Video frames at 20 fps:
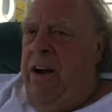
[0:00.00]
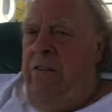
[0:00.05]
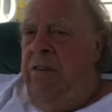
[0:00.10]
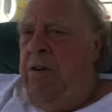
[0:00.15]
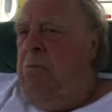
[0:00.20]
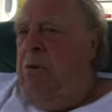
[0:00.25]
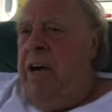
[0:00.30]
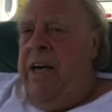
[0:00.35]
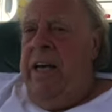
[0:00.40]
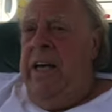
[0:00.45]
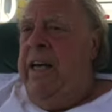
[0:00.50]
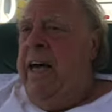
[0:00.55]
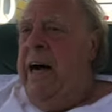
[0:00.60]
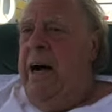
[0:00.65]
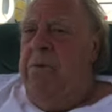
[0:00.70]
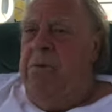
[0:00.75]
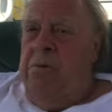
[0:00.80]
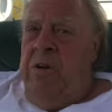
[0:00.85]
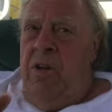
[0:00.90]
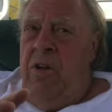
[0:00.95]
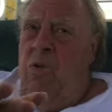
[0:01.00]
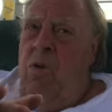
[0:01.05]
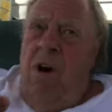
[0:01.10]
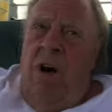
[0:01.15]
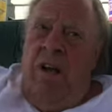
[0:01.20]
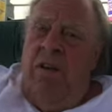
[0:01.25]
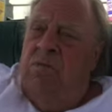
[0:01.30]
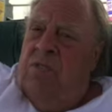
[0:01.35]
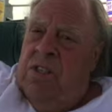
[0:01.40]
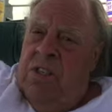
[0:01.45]
everybody, he happened to be the
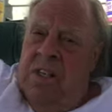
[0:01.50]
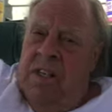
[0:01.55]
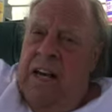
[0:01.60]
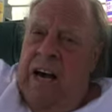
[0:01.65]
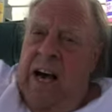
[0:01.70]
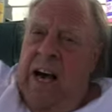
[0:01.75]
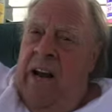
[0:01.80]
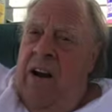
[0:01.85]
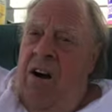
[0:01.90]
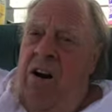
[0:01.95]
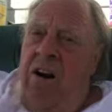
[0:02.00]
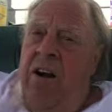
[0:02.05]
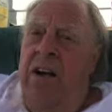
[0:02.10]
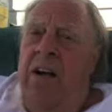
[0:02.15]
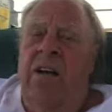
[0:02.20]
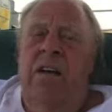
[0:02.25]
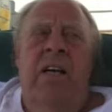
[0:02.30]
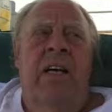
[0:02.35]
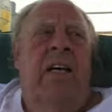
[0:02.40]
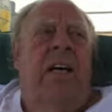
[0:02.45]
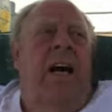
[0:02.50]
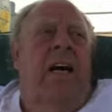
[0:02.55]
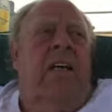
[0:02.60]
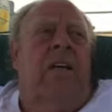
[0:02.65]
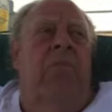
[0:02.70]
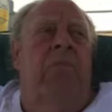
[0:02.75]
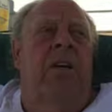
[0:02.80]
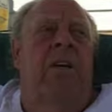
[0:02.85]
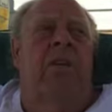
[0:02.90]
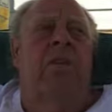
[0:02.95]
one that was in that area, and he got
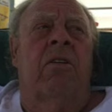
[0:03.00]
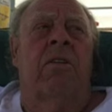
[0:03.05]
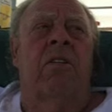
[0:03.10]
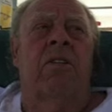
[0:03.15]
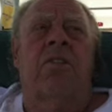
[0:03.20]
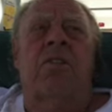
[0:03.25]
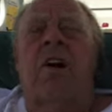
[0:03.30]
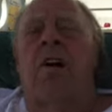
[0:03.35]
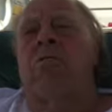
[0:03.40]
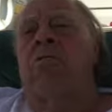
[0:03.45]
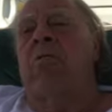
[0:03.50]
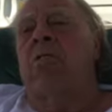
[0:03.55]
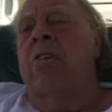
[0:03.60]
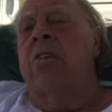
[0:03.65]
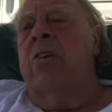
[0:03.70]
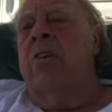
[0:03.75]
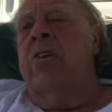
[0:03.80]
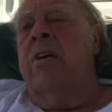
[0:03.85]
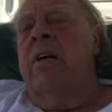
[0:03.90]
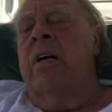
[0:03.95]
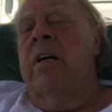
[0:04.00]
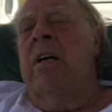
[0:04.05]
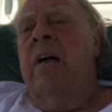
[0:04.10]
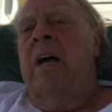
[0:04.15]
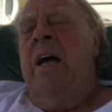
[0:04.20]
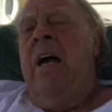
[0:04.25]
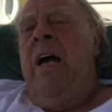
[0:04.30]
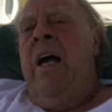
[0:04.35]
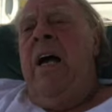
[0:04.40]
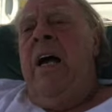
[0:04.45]
to be the discoverer,
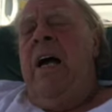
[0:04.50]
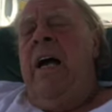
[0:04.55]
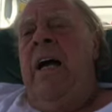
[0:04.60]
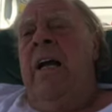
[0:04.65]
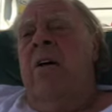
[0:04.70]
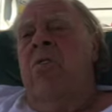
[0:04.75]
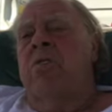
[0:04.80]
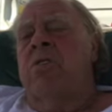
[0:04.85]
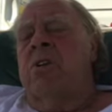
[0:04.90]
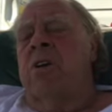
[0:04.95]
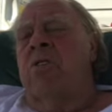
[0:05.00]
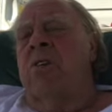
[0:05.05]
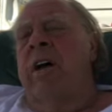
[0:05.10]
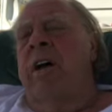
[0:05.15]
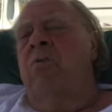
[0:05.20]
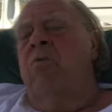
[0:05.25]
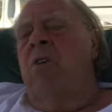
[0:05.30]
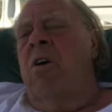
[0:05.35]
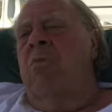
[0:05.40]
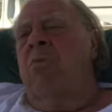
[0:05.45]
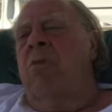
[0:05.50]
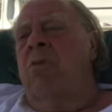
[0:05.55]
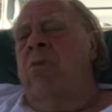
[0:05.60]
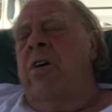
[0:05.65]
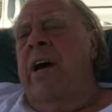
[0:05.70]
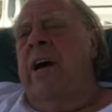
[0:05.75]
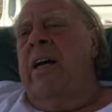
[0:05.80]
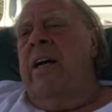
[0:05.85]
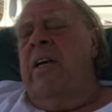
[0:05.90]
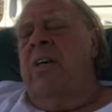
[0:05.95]
and it was a great, wonderful
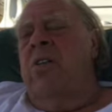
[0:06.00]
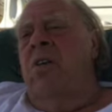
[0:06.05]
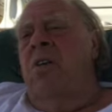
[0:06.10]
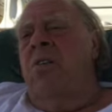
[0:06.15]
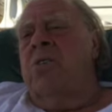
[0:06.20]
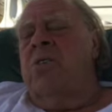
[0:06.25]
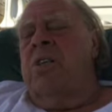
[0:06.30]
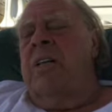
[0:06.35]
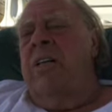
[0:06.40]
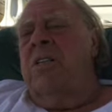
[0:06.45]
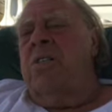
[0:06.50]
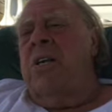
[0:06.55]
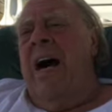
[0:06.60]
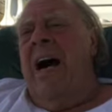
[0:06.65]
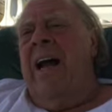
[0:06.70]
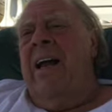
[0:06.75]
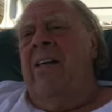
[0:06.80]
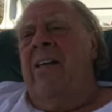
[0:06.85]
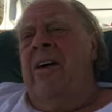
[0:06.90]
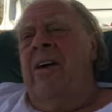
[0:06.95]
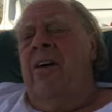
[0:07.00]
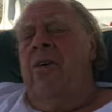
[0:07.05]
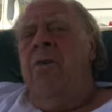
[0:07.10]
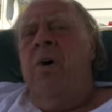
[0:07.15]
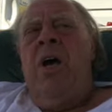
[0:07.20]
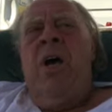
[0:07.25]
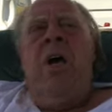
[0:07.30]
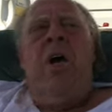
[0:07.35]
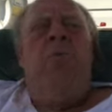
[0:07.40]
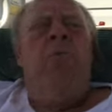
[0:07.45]
thing getting all those kids out of there.
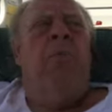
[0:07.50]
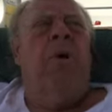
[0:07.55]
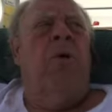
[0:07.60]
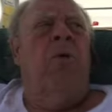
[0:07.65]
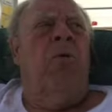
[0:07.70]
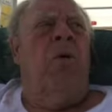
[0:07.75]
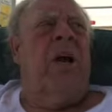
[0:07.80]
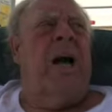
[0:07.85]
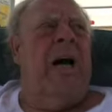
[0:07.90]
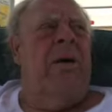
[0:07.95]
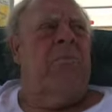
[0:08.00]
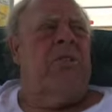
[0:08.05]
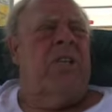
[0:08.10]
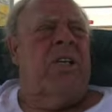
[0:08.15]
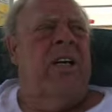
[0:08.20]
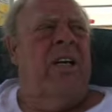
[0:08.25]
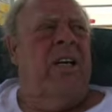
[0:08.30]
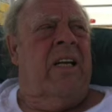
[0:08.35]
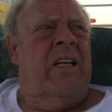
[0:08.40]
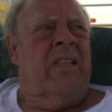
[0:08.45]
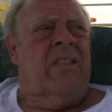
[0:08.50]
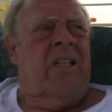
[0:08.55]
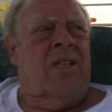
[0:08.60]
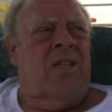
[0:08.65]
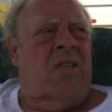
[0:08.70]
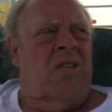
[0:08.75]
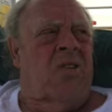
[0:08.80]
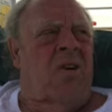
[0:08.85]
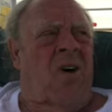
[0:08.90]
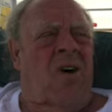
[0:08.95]
But what I'm seeing as
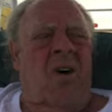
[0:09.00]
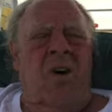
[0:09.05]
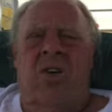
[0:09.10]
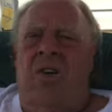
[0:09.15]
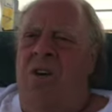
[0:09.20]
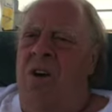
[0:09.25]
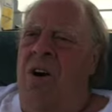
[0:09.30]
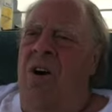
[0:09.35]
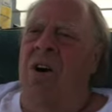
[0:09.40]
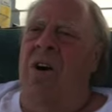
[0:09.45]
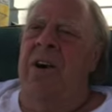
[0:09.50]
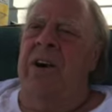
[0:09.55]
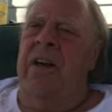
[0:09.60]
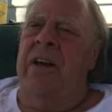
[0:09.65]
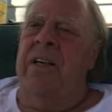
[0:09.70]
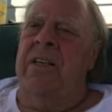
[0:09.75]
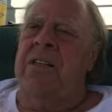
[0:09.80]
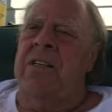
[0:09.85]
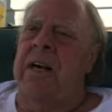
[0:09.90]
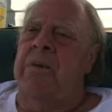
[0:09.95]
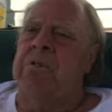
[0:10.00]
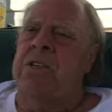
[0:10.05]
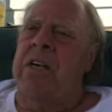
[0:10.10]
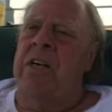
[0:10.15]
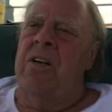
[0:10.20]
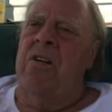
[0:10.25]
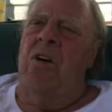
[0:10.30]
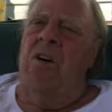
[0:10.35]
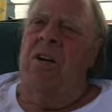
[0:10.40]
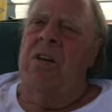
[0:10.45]
this is all occurring is I'm
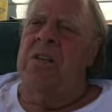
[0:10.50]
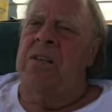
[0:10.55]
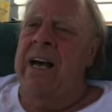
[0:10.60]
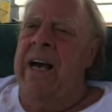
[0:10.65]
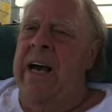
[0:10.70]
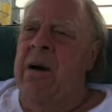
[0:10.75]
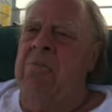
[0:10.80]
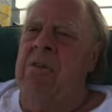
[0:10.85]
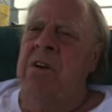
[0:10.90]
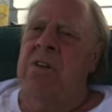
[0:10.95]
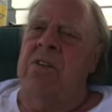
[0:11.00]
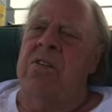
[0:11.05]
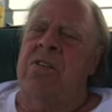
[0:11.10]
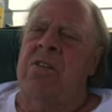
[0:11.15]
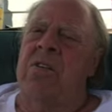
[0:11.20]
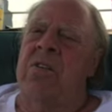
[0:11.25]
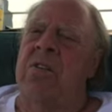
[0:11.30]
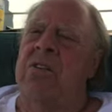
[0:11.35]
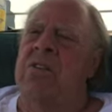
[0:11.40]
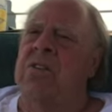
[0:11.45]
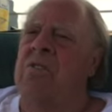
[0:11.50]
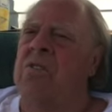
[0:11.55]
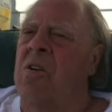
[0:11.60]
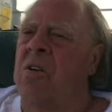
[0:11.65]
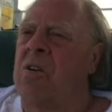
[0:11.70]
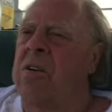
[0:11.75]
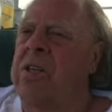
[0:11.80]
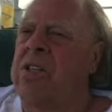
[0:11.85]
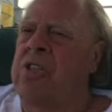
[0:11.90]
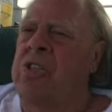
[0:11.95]
seeing all these ambulances and
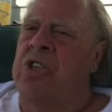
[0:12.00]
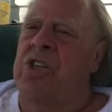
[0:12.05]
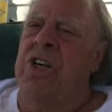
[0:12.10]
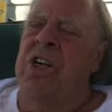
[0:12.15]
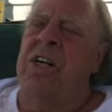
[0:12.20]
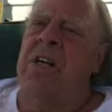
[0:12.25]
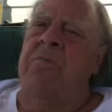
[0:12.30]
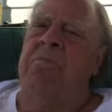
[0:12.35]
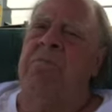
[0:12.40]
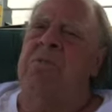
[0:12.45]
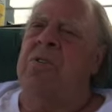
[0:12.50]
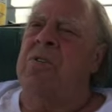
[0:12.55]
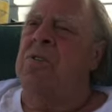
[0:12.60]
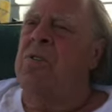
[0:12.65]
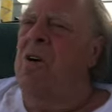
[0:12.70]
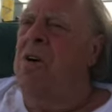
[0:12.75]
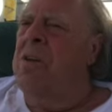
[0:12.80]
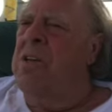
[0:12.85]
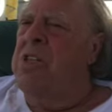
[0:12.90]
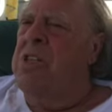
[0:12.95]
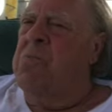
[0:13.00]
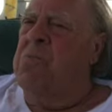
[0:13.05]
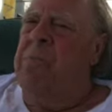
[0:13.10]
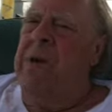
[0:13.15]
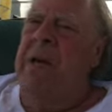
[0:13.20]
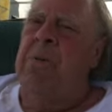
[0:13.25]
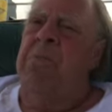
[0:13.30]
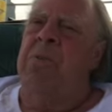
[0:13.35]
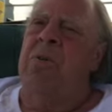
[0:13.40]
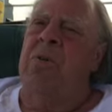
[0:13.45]
all these jeeps and all these
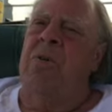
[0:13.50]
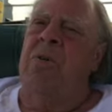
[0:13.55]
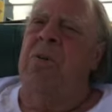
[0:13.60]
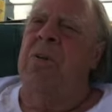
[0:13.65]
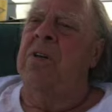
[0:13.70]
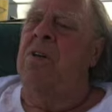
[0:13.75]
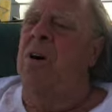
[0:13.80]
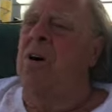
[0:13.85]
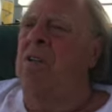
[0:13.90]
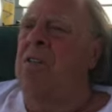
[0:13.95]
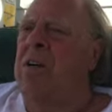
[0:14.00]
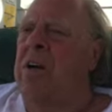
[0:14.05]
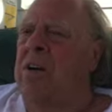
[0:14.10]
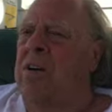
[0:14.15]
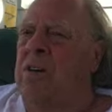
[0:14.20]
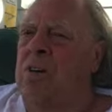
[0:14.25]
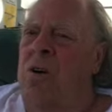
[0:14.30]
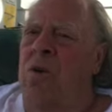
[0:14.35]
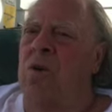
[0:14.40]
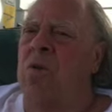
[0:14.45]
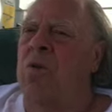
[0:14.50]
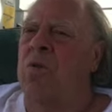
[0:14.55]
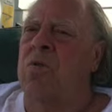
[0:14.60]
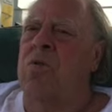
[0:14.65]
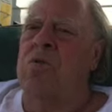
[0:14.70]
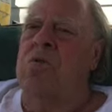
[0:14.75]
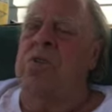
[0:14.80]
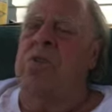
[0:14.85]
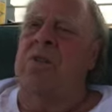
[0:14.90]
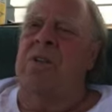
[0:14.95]
people and all the
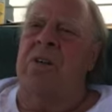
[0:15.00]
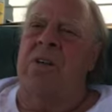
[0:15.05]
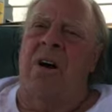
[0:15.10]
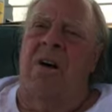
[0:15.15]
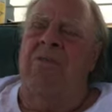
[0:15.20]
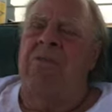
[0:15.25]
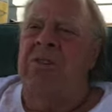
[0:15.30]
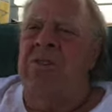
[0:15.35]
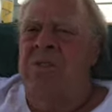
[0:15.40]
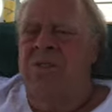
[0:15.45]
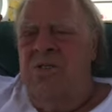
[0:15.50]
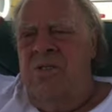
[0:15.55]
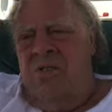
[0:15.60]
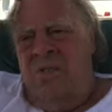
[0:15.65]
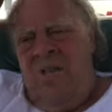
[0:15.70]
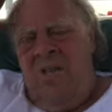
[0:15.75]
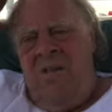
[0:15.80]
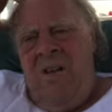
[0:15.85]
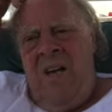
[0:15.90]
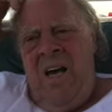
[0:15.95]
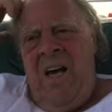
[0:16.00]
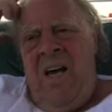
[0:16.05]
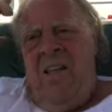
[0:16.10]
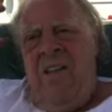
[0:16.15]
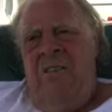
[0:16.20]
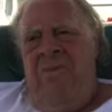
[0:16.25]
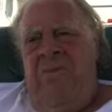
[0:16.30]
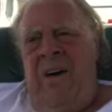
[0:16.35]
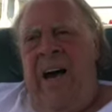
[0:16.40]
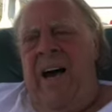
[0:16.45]
clothes and the governors and
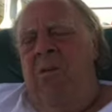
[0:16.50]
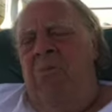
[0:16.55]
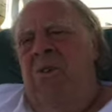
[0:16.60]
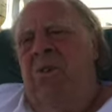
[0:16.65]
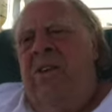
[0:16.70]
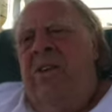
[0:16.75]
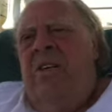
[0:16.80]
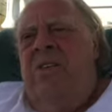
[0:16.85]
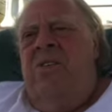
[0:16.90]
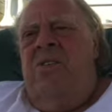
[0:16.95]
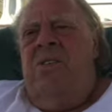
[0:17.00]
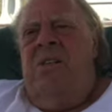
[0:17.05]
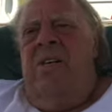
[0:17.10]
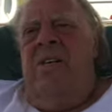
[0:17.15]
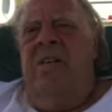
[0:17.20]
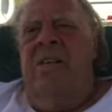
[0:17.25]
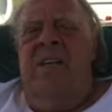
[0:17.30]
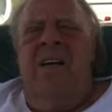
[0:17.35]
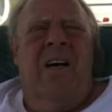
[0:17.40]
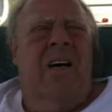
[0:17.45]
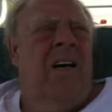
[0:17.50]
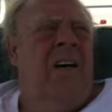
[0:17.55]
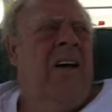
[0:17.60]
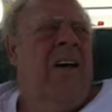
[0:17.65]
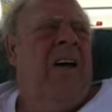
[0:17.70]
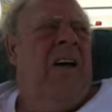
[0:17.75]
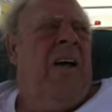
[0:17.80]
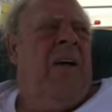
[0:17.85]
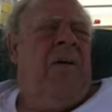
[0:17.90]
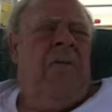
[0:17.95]
the families, and
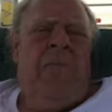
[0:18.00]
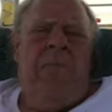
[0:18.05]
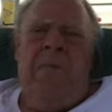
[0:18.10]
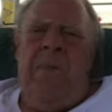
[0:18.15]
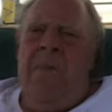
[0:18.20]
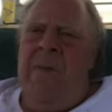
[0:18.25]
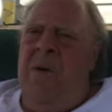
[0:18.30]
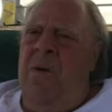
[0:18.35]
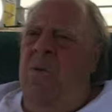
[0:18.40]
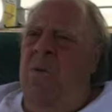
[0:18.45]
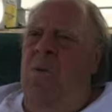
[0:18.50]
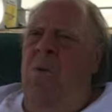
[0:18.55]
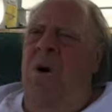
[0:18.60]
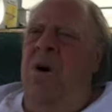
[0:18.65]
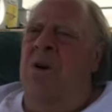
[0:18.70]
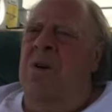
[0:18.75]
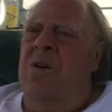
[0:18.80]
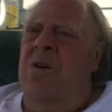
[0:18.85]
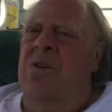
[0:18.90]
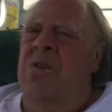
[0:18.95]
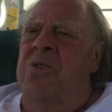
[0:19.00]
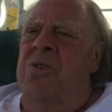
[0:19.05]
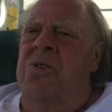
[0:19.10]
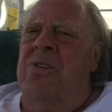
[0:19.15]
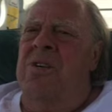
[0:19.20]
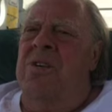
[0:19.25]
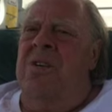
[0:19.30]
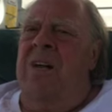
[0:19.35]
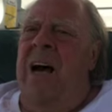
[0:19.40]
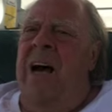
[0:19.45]

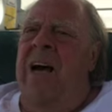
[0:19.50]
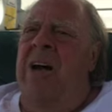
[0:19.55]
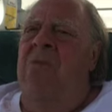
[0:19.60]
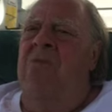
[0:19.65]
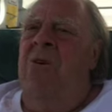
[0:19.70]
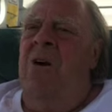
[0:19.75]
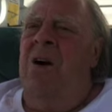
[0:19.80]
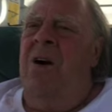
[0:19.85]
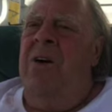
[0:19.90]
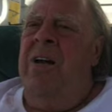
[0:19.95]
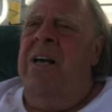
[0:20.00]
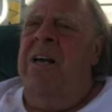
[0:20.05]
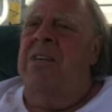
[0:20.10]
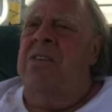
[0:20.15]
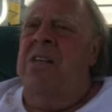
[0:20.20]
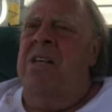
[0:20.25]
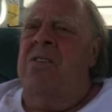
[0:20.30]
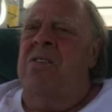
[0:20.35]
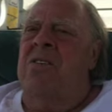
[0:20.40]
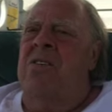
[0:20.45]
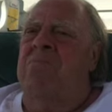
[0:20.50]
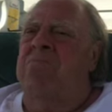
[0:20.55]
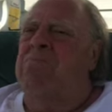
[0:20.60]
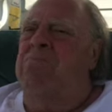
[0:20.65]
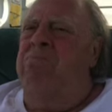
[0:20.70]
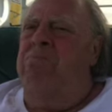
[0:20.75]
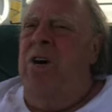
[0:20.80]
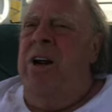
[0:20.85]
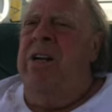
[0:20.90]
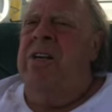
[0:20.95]
where's the Taiwanese? These are
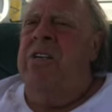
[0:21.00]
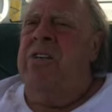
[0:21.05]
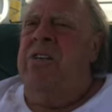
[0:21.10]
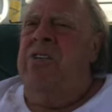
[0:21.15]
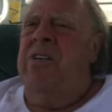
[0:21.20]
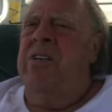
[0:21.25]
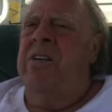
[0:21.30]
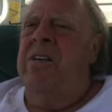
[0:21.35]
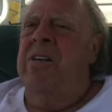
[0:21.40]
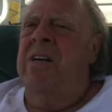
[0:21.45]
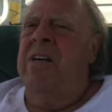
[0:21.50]
British,